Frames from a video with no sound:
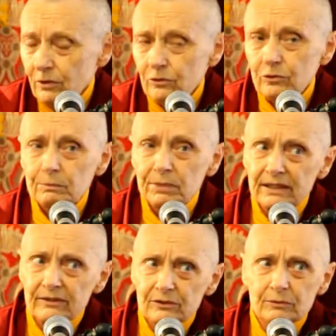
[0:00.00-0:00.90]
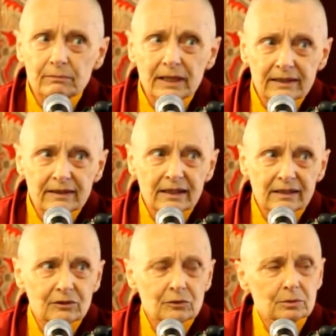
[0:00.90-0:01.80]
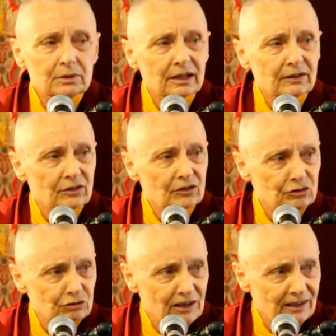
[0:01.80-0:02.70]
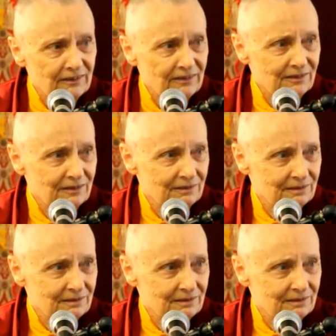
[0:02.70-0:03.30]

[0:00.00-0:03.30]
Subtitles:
So please don't make that into another stress.